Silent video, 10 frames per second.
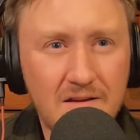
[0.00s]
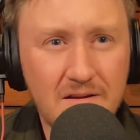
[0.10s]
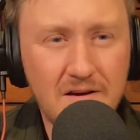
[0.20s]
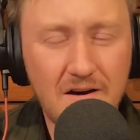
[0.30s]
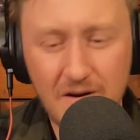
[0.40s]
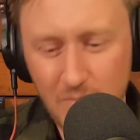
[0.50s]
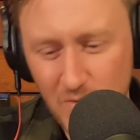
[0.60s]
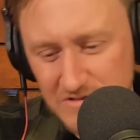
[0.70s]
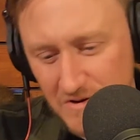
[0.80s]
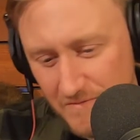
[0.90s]

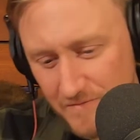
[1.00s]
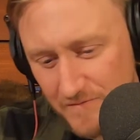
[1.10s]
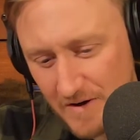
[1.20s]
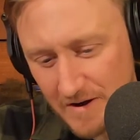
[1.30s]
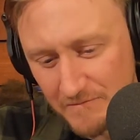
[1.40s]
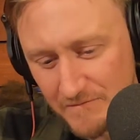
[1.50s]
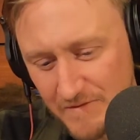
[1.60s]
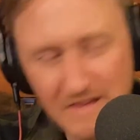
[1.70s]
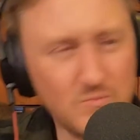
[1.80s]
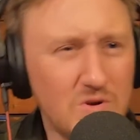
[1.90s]
what's her fucking
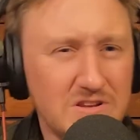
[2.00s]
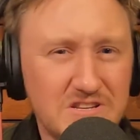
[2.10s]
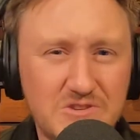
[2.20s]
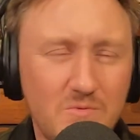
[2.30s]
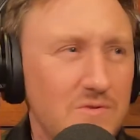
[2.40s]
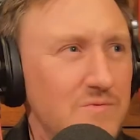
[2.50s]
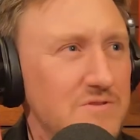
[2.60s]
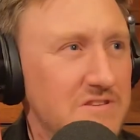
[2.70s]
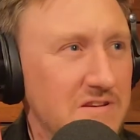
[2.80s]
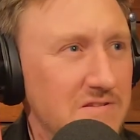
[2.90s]
face? Who
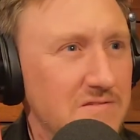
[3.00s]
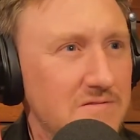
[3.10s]
is it?